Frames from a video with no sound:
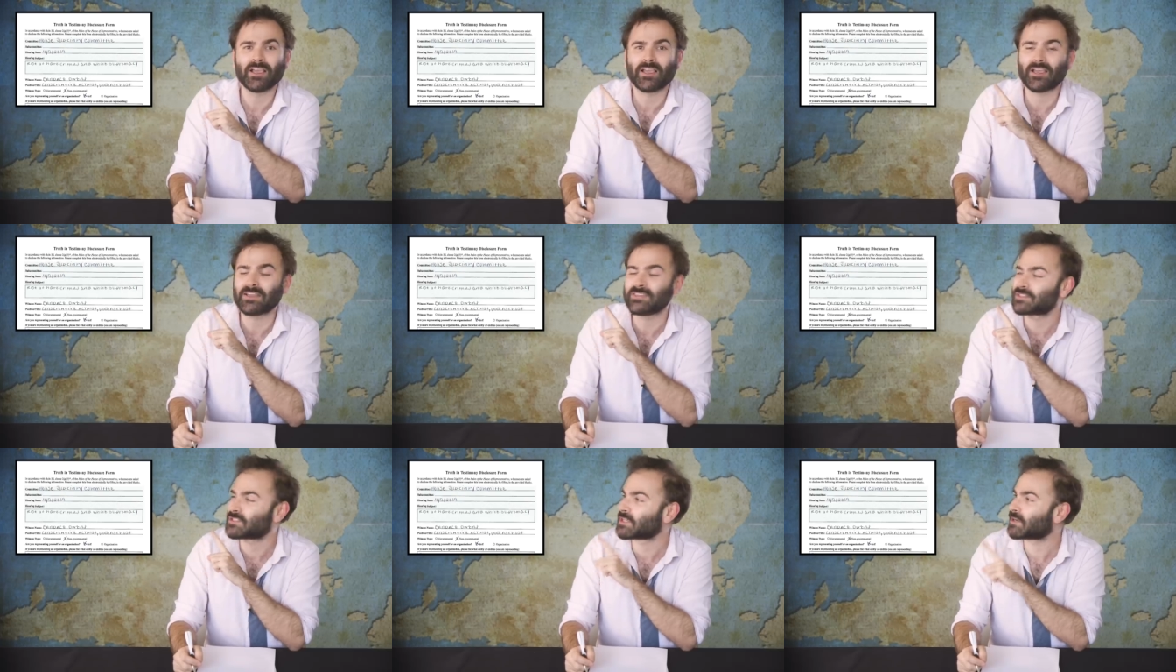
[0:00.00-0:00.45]

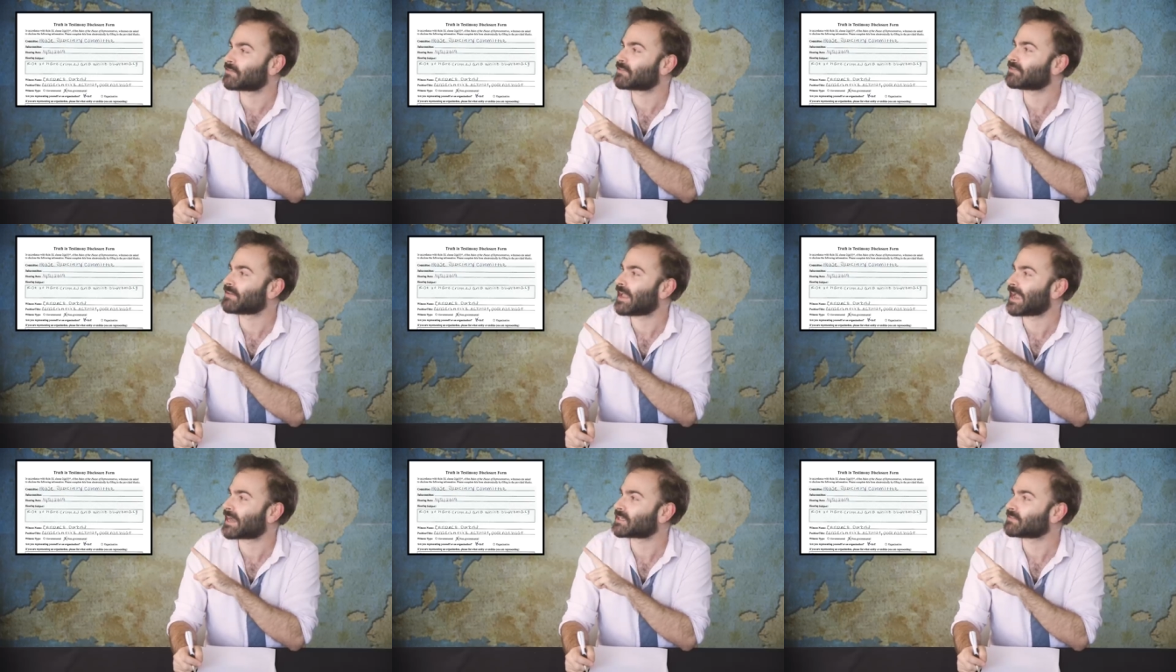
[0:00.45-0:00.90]

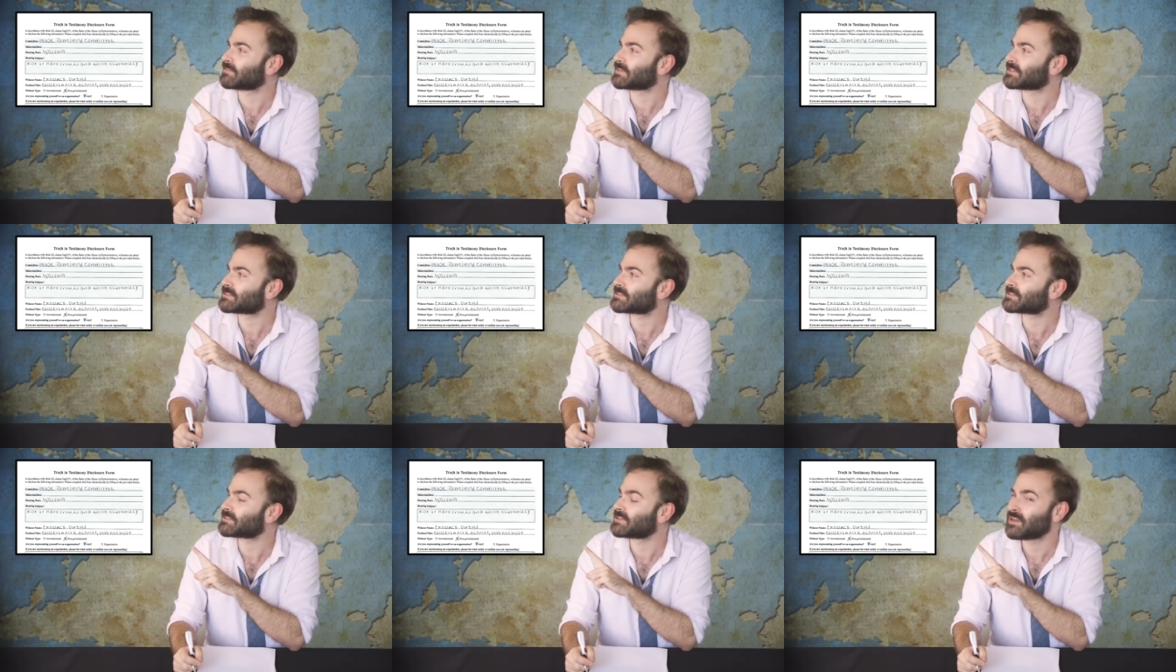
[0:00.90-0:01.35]
Conservative
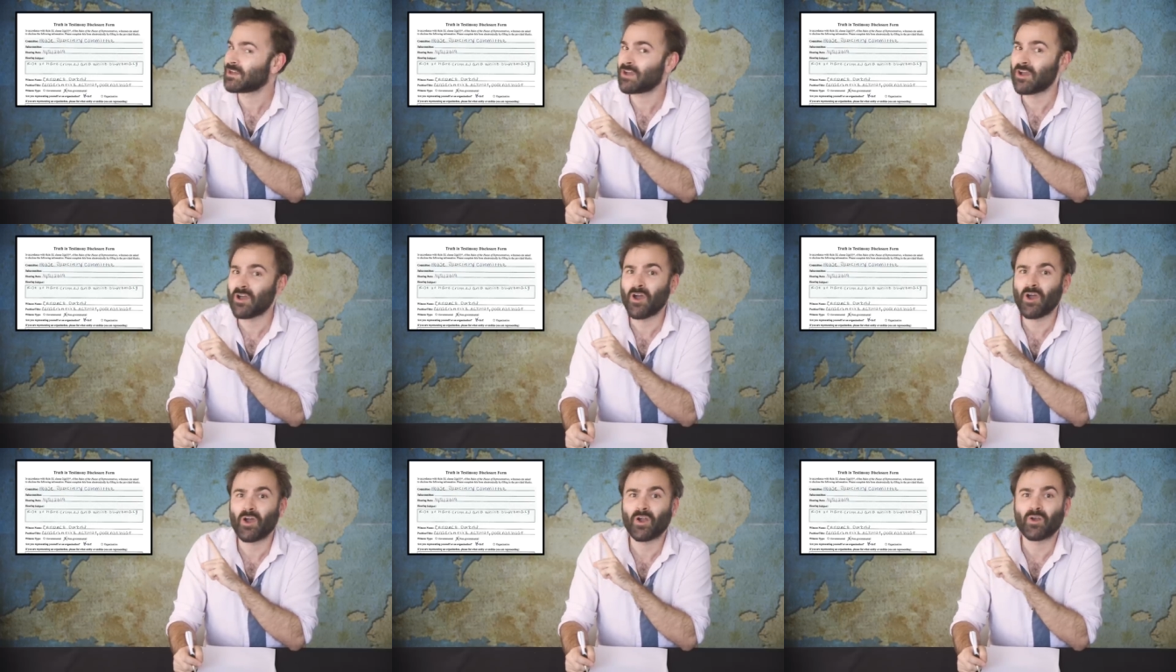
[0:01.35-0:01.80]
activist.
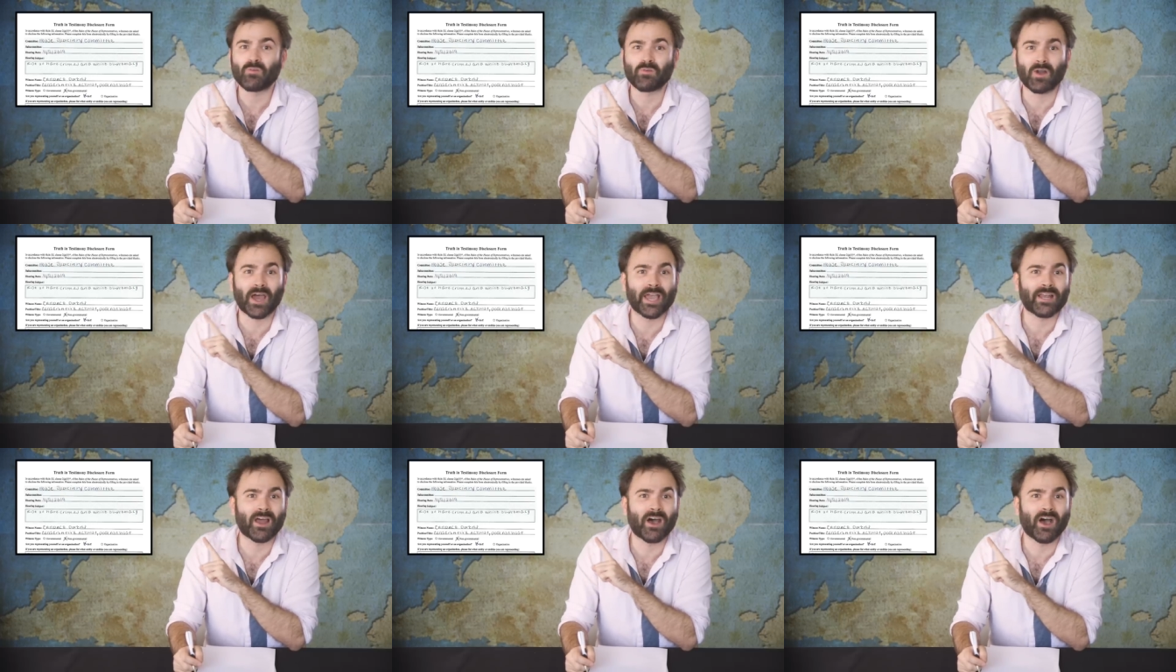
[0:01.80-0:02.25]

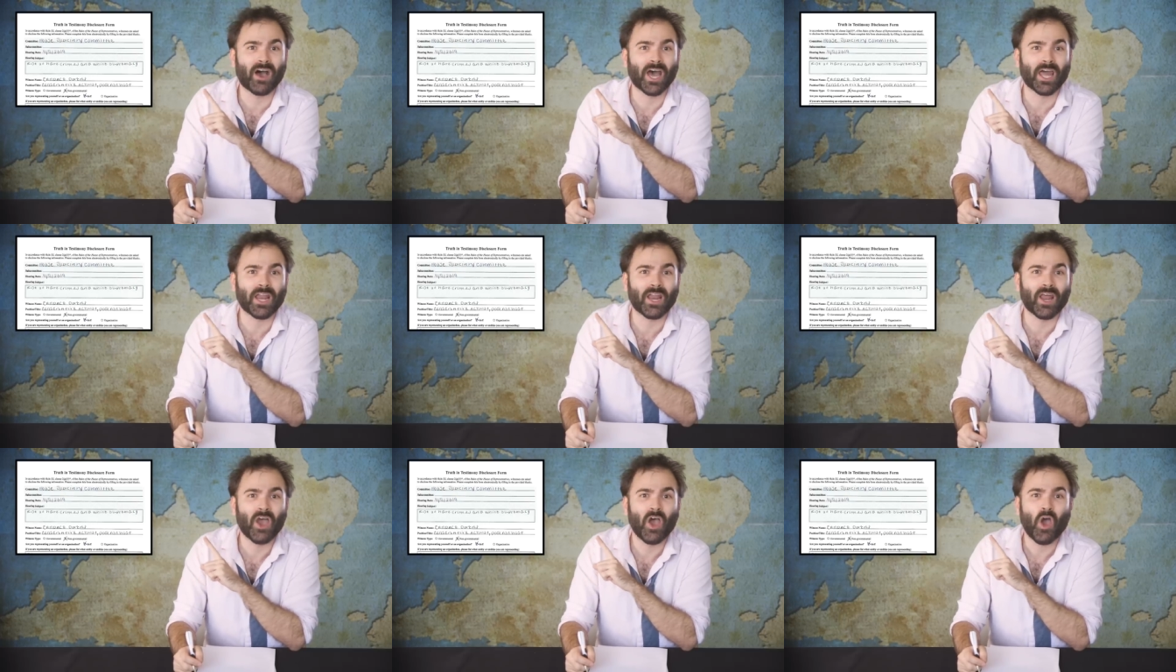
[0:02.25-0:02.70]
Right
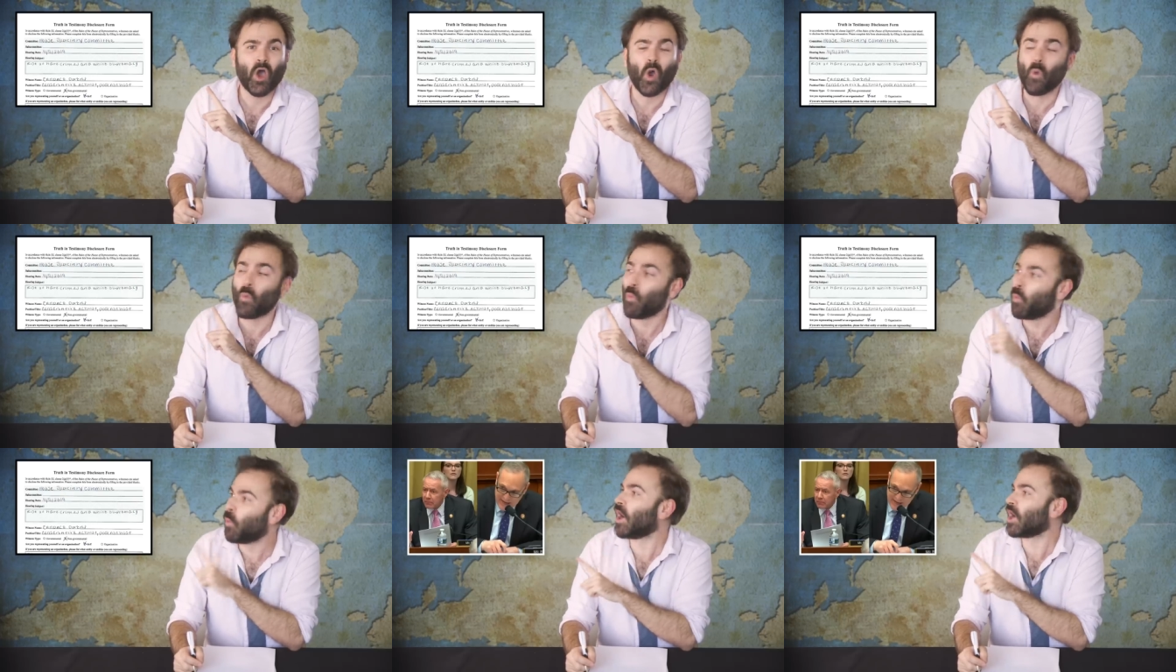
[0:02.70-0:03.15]
on.
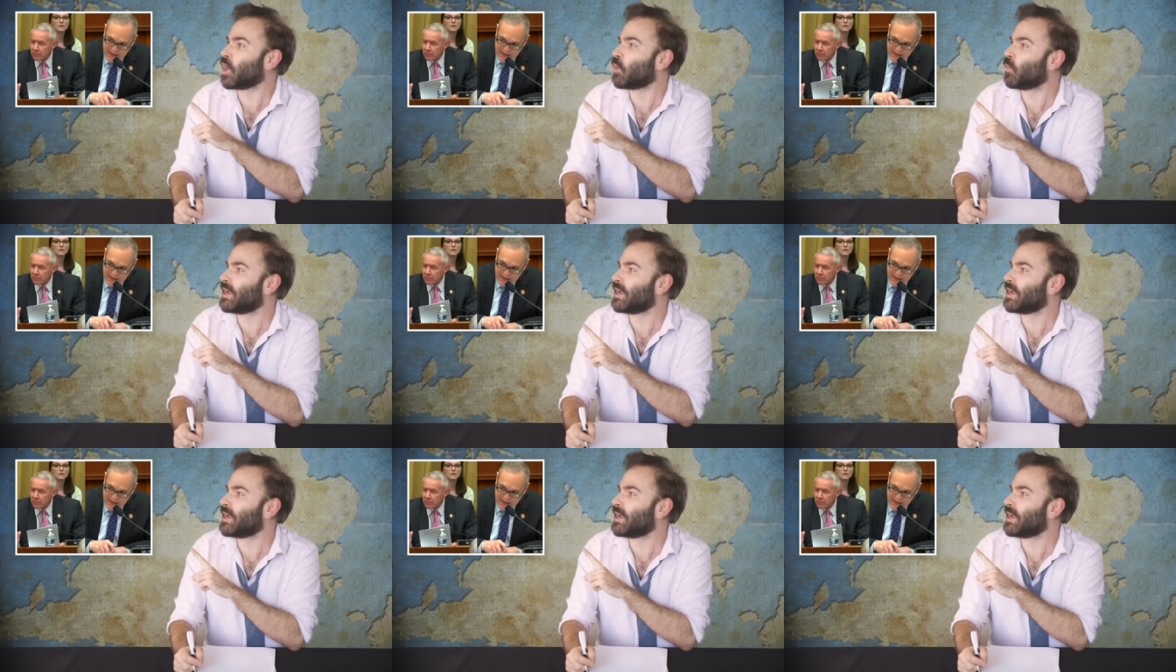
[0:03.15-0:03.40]
What a